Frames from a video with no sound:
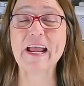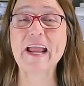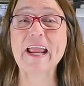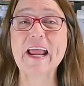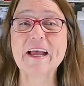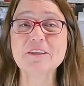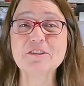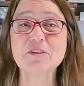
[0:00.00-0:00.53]
I
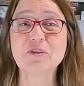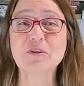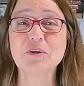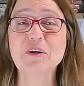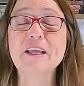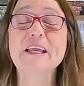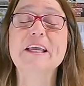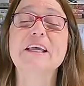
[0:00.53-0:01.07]
asked
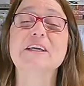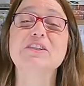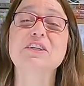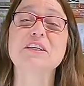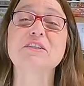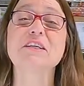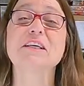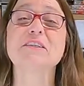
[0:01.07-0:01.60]
her and she
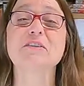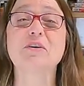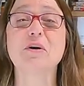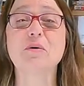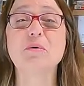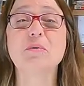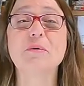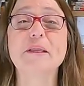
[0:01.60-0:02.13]
actually had to
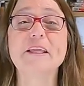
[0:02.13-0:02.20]
go